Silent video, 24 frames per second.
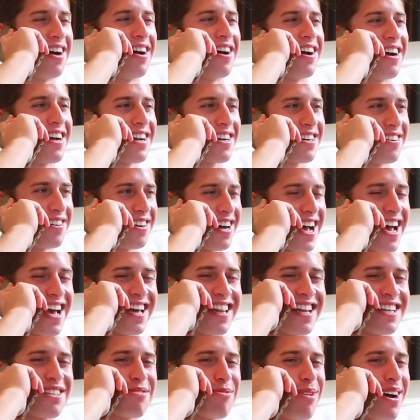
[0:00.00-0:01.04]
Alright, cool. Hey,
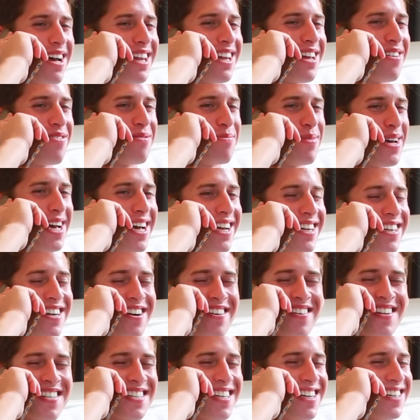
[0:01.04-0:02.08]
that's why I love you, man.
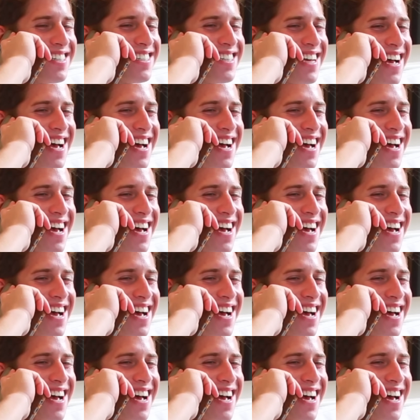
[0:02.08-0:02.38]
You're always on